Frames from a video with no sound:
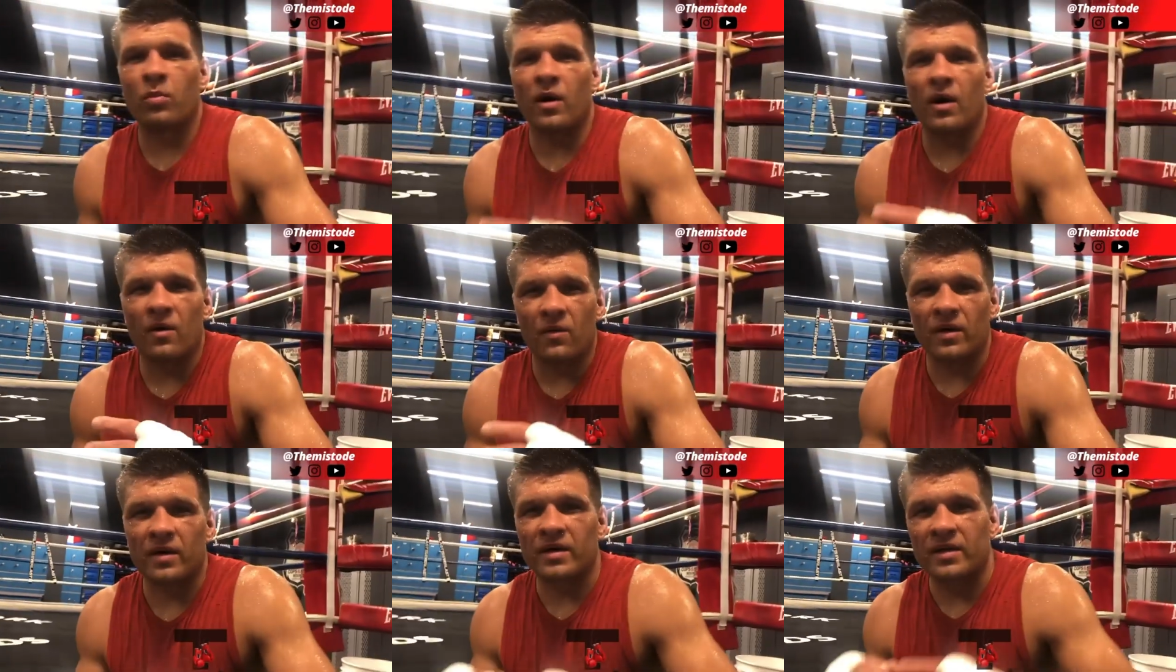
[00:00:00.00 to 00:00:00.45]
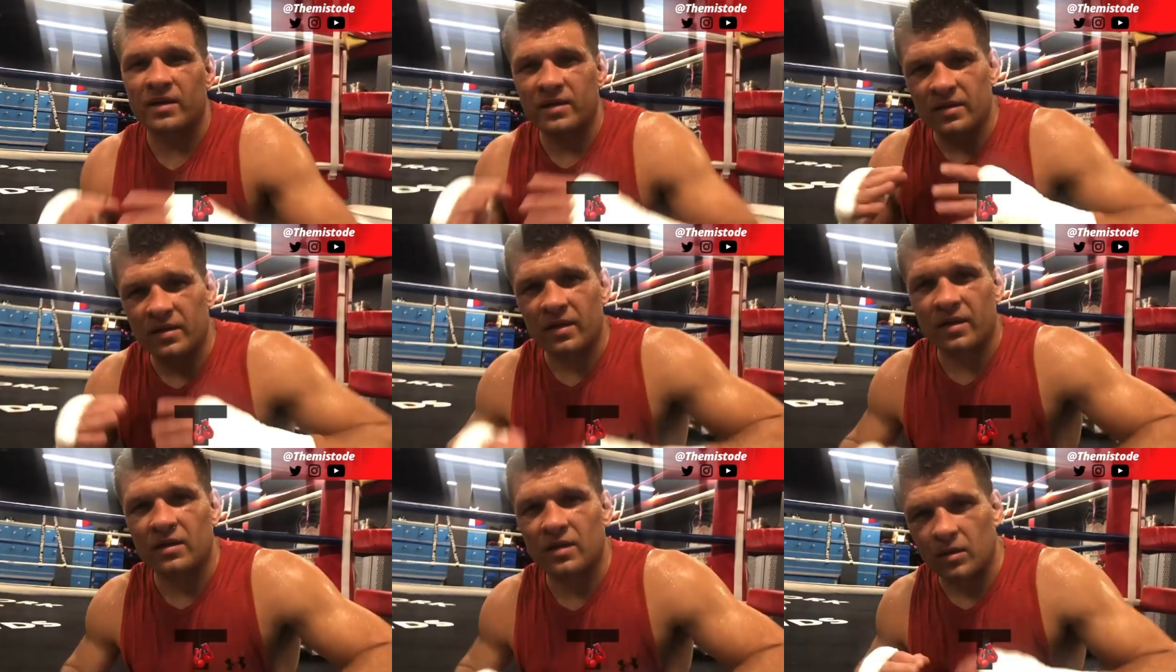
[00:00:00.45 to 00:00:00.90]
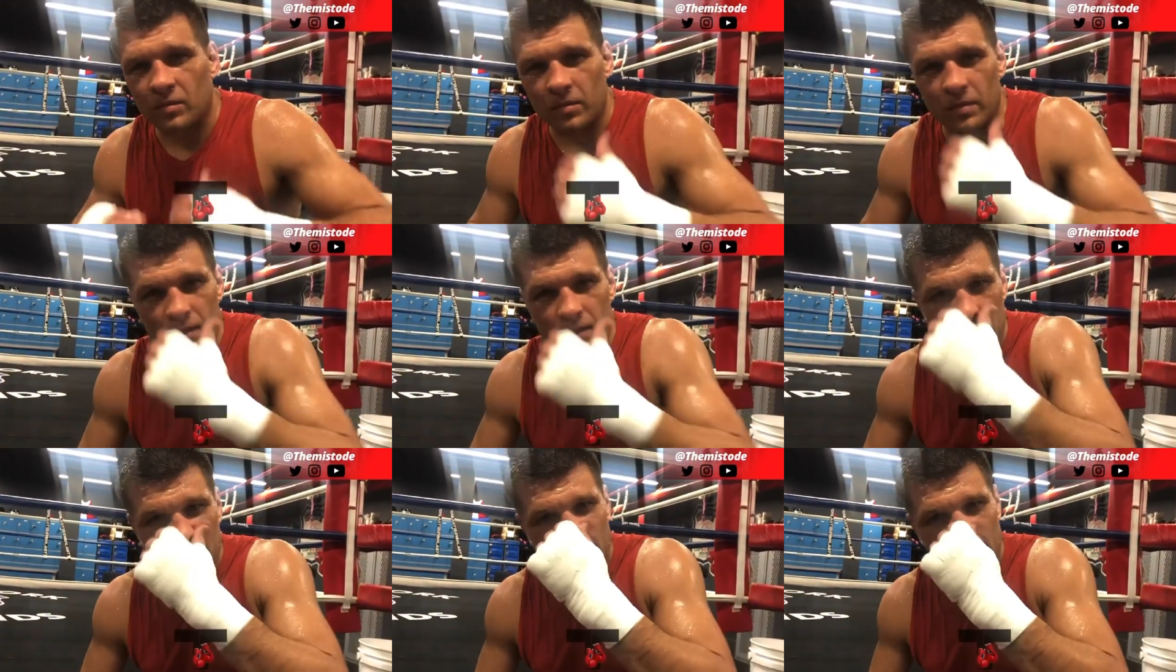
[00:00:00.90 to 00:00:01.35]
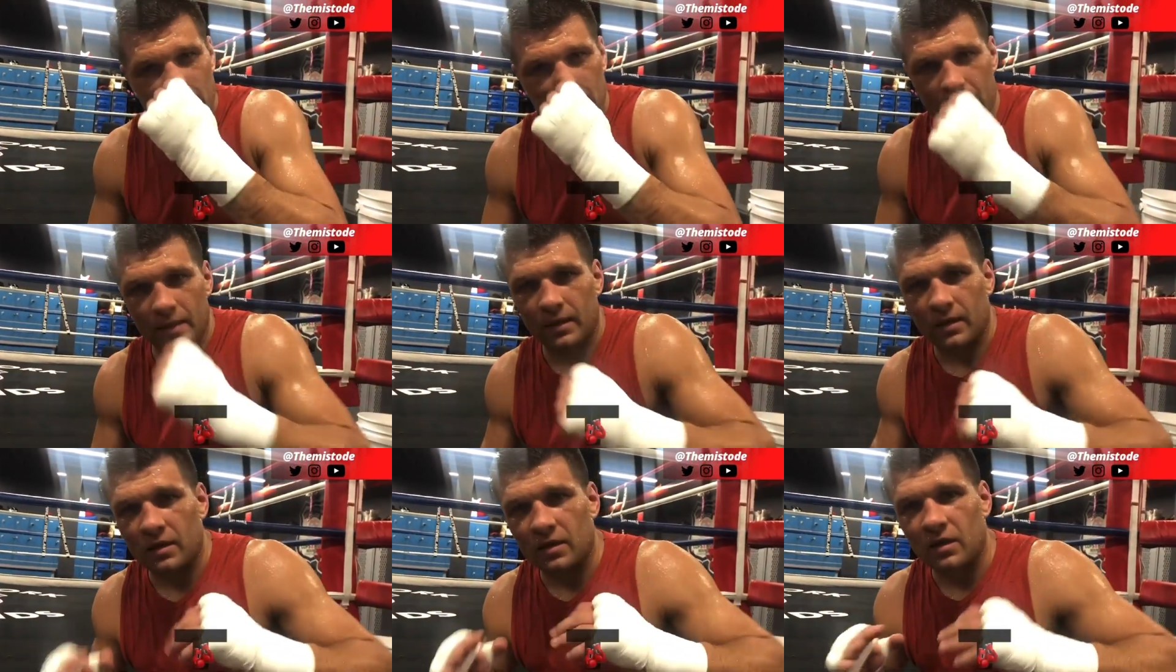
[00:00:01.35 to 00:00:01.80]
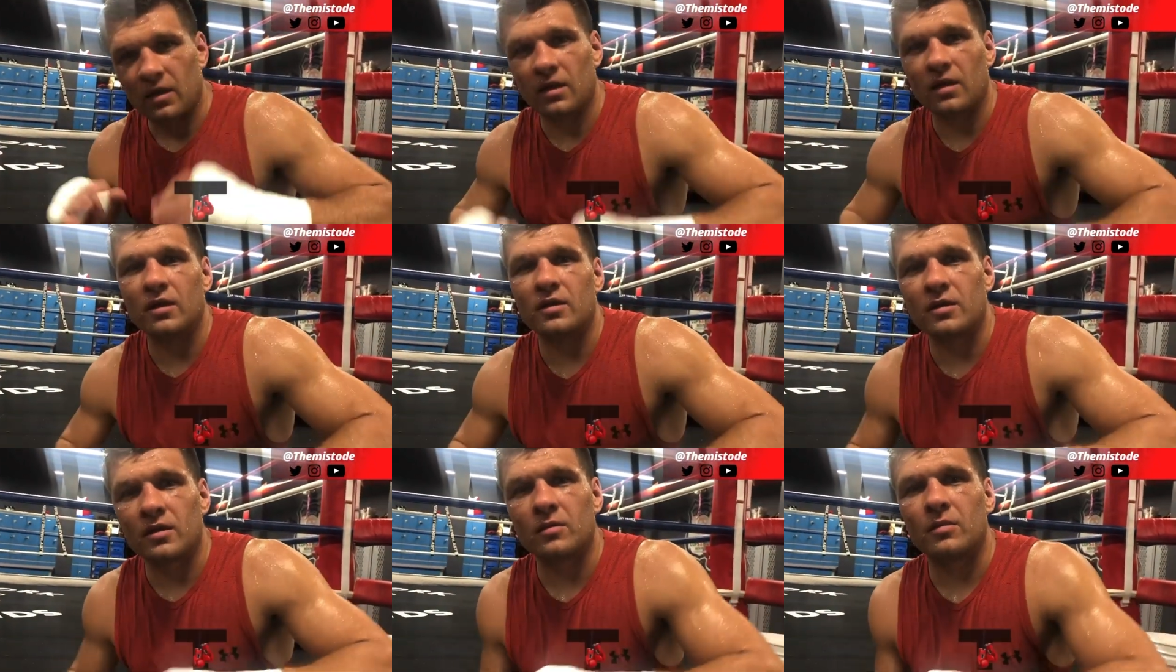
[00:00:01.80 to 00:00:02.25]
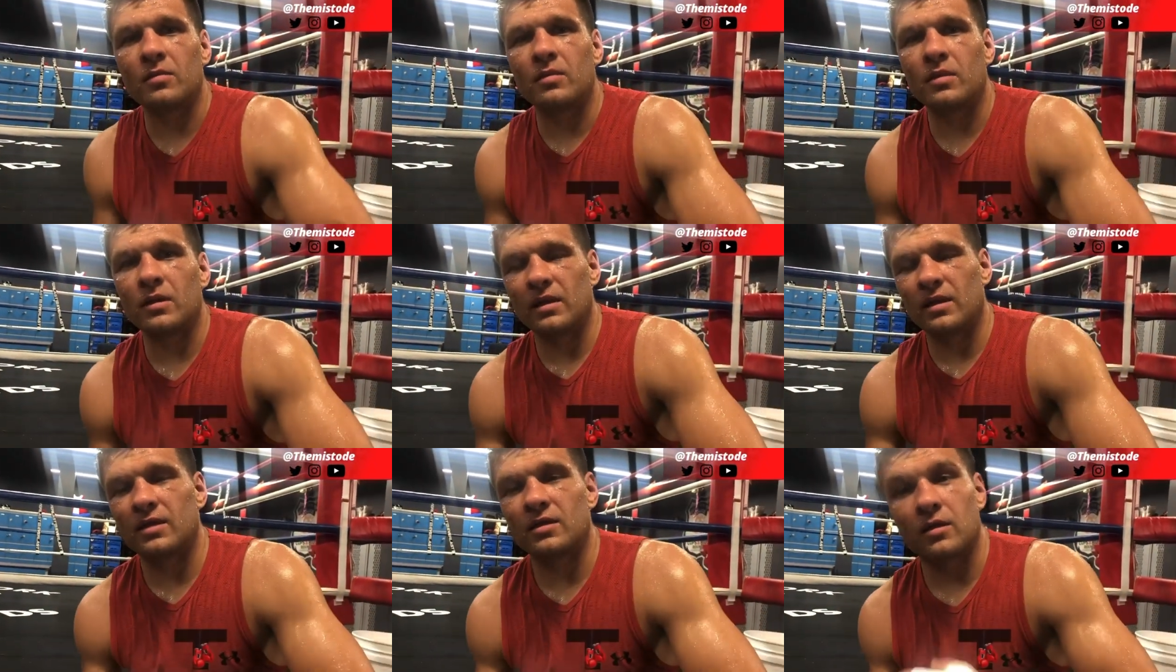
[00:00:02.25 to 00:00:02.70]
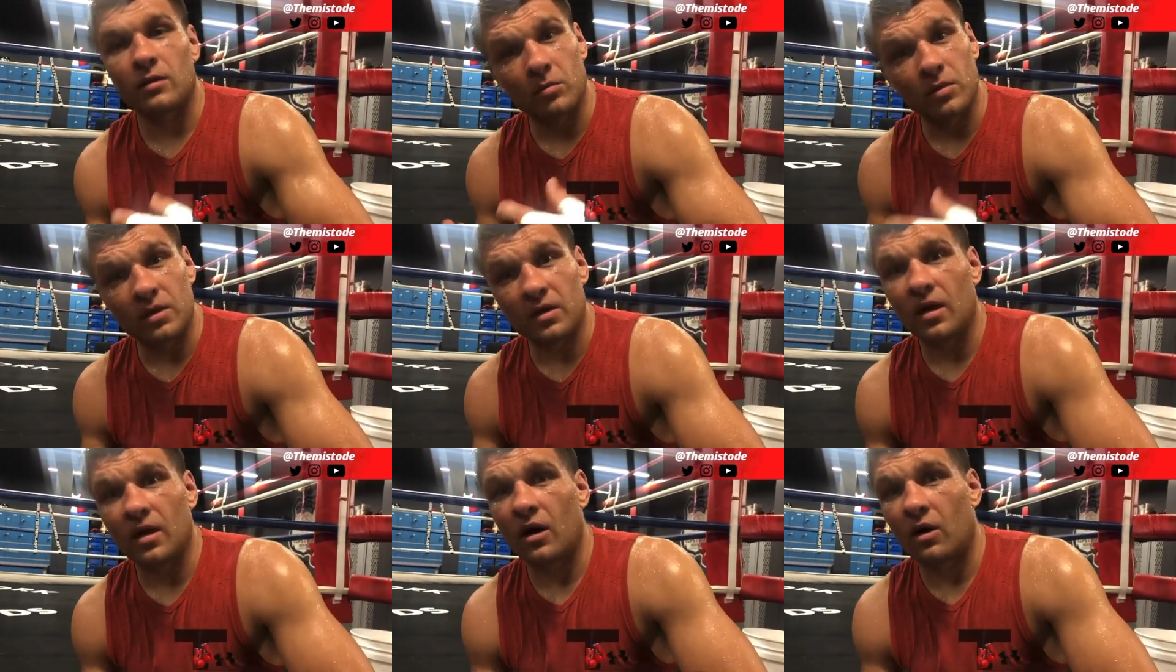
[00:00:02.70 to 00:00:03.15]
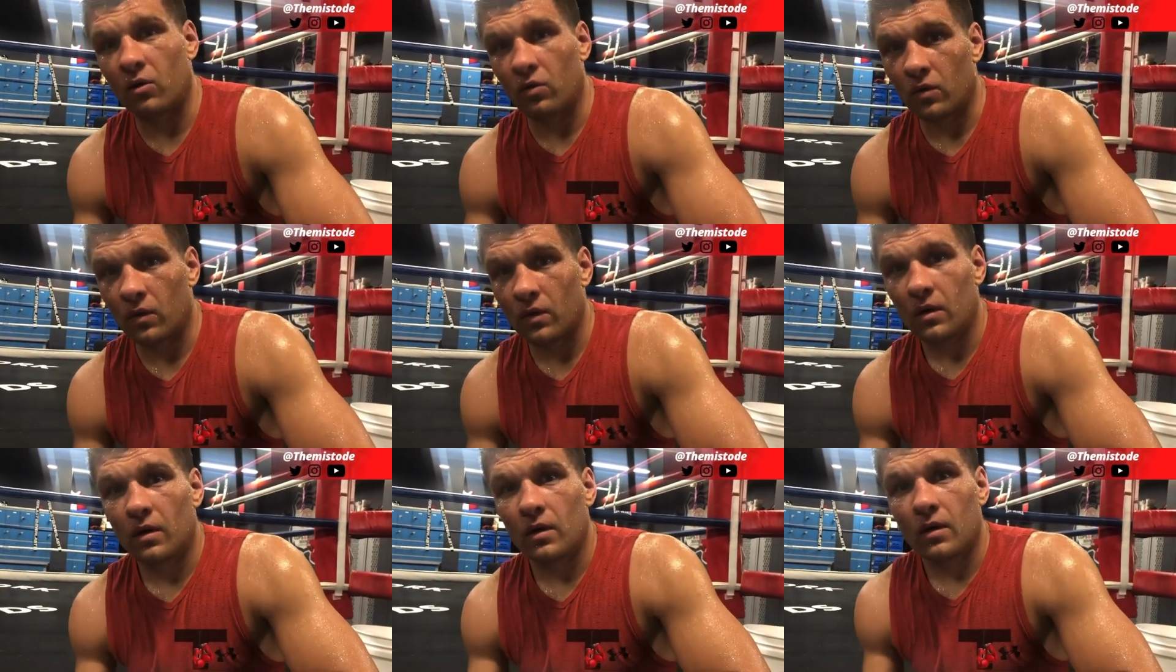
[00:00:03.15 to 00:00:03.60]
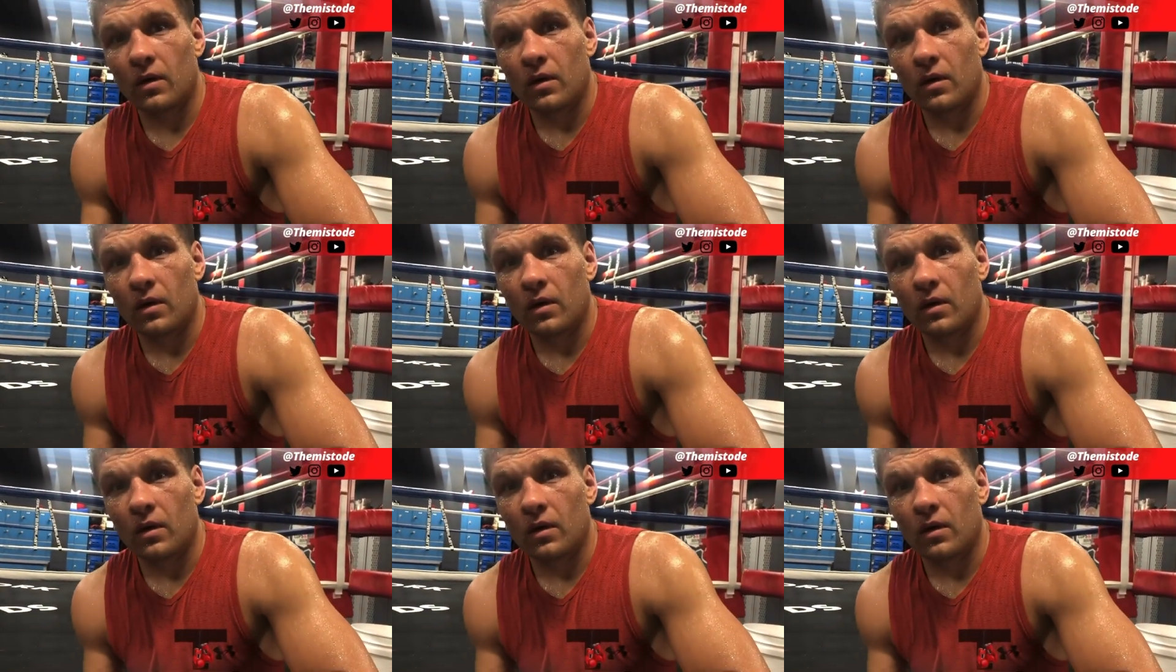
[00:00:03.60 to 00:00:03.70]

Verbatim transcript: power is little bit uh, little little bit down.